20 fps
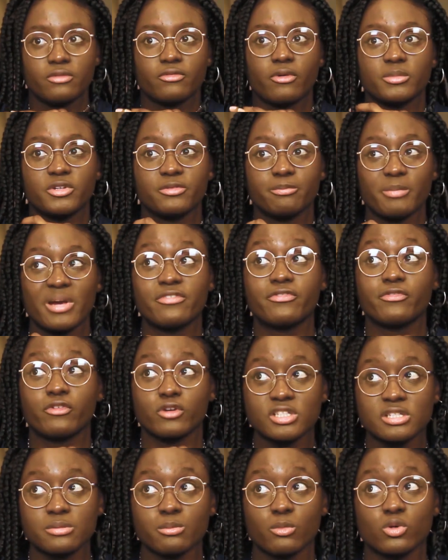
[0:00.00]
From um, the, my
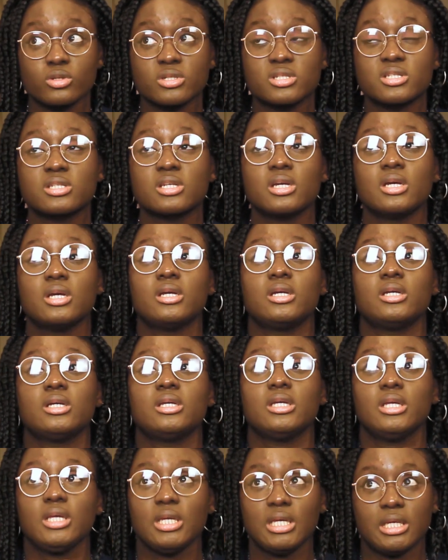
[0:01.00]
first month
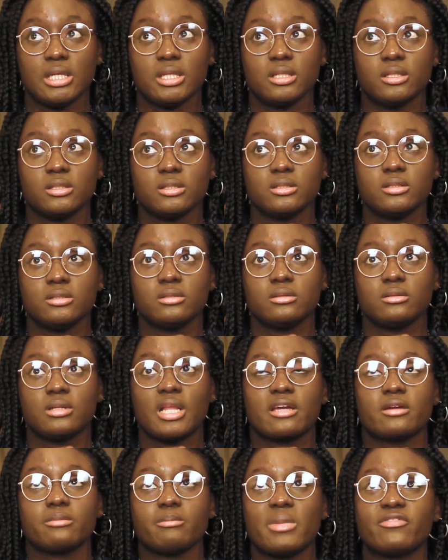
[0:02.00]
in
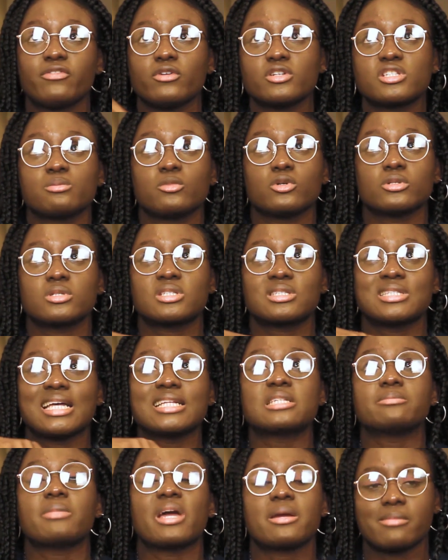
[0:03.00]
like my first month
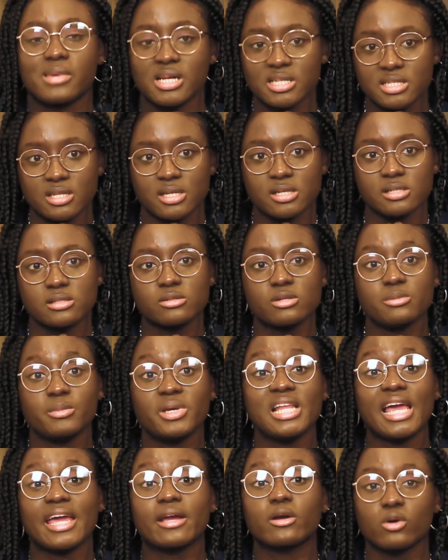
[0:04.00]
starting my master. So
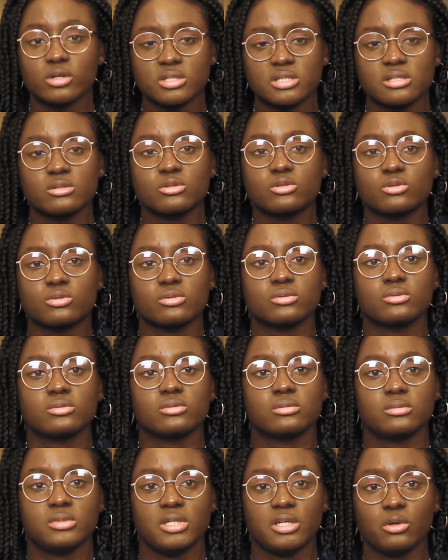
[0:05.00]
immediately I got
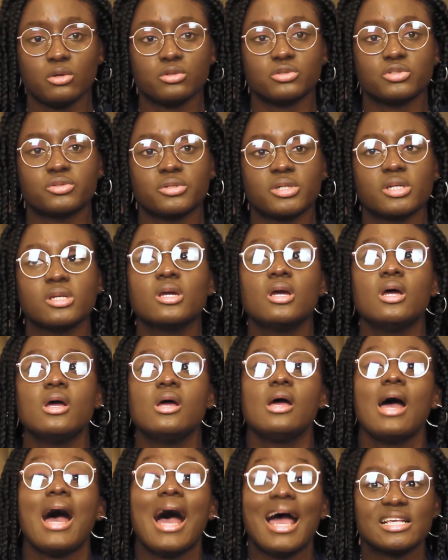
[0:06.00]
into the country,
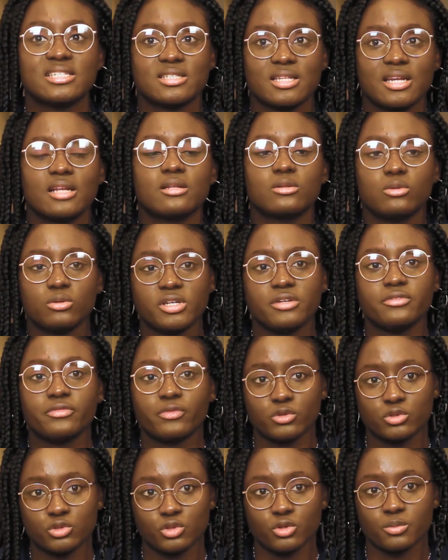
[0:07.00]
I started looking
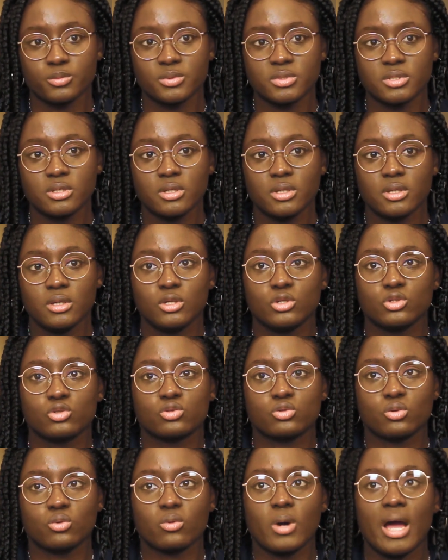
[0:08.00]
for jobs.
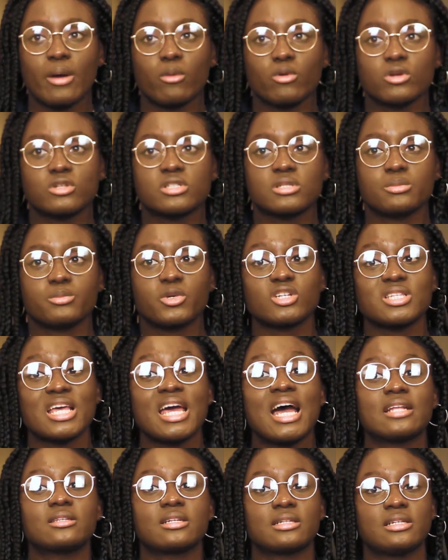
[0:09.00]
So I was because
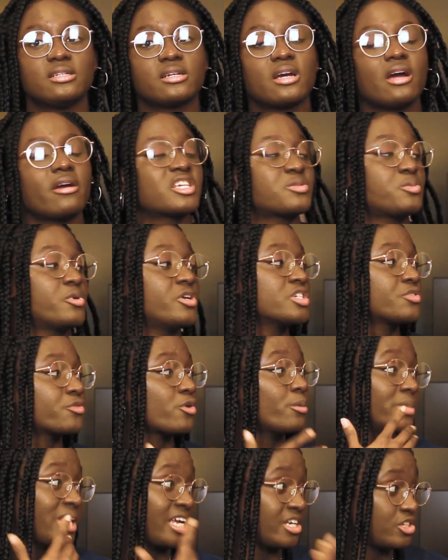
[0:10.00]
I had clinical experience
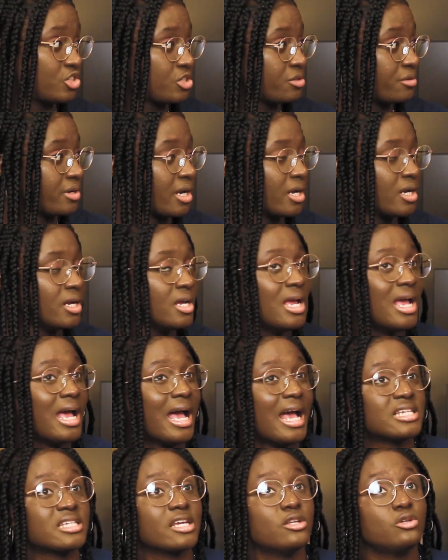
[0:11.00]
from Nigeria,
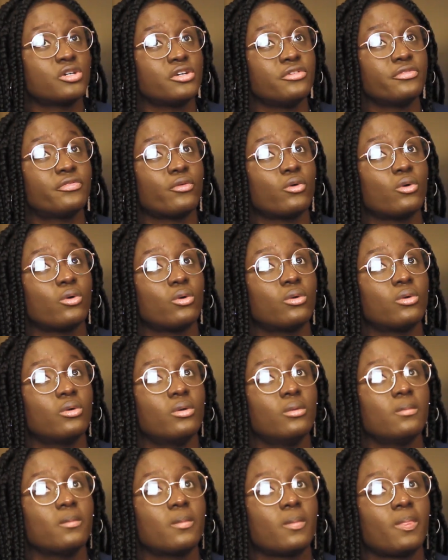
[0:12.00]
I started looking
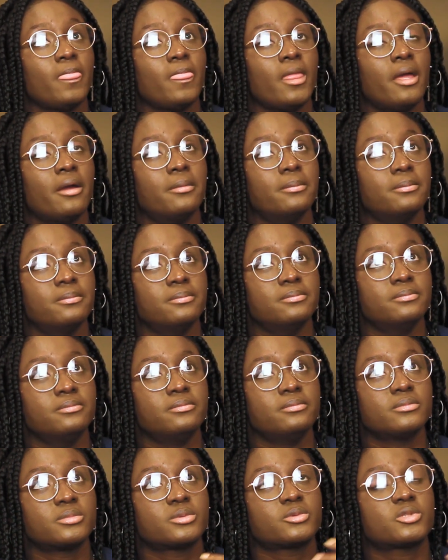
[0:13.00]
for um,
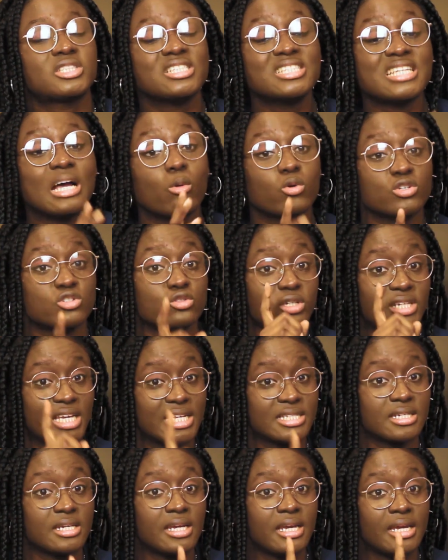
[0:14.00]
since I was not
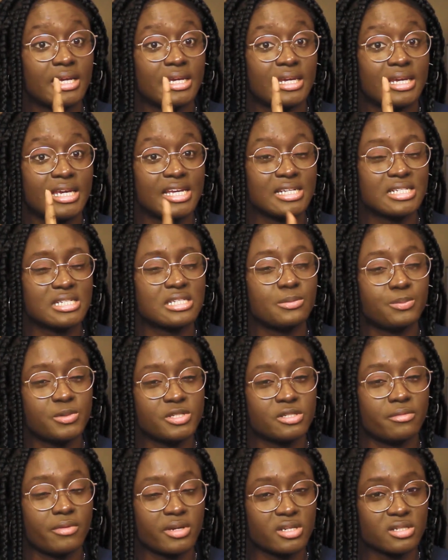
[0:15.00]
yet
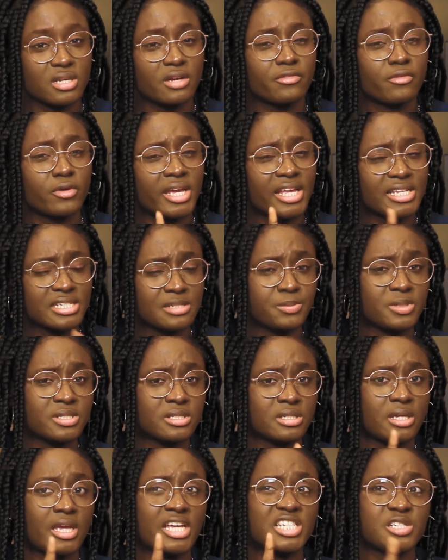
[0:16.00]
HCPC registered for
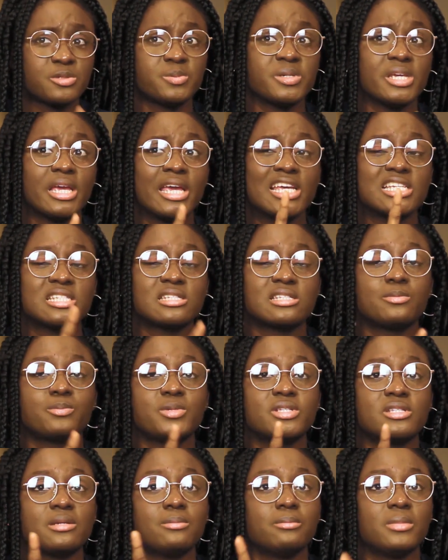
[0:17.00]
HCPC,
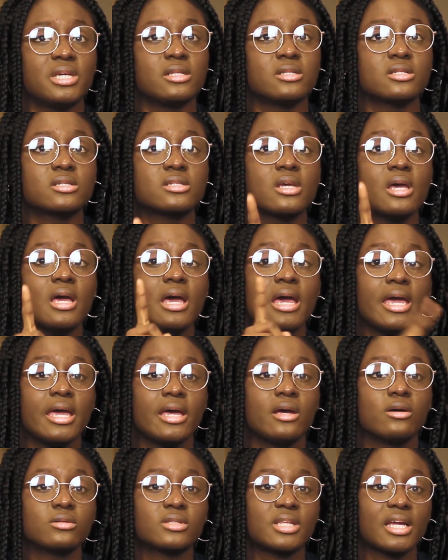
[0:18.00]
HCPC, means
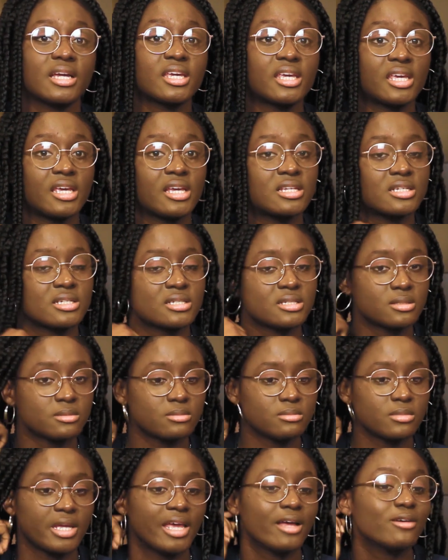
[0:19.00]
Health and Cares
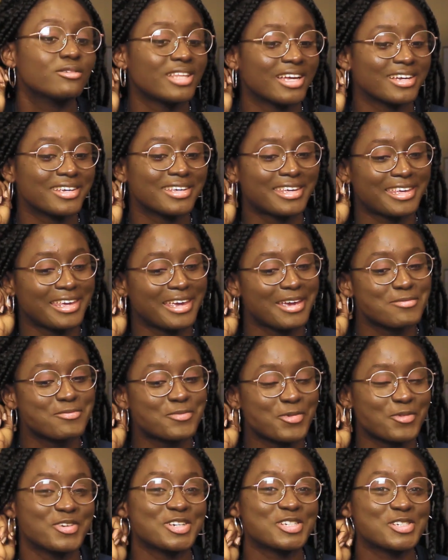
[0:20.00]
Health and Care
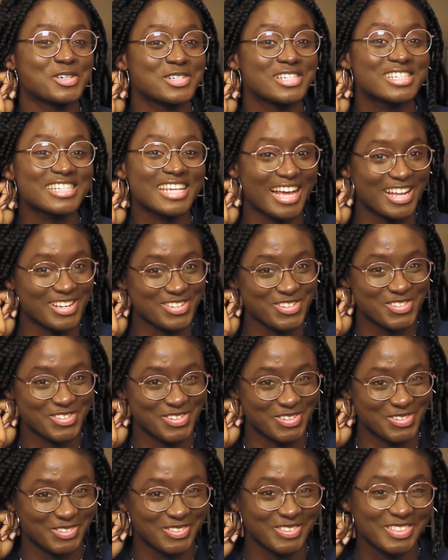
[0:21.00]
Professions
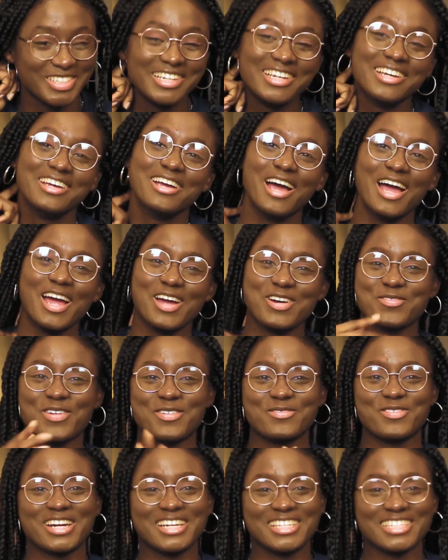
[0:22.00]
Council. I hope
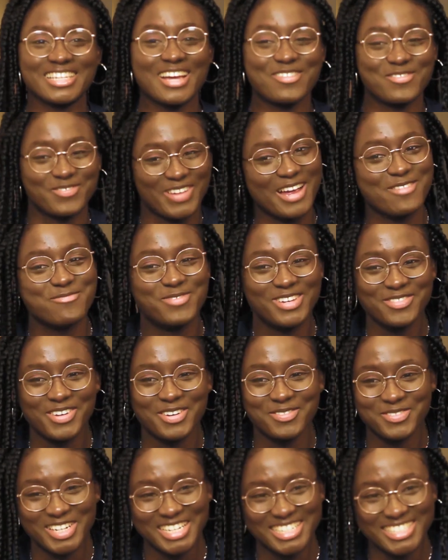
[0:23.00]
I'm right. I'm, I believe
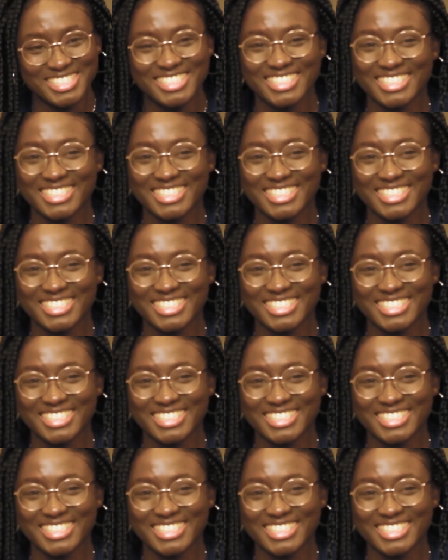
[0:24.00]
I'm right.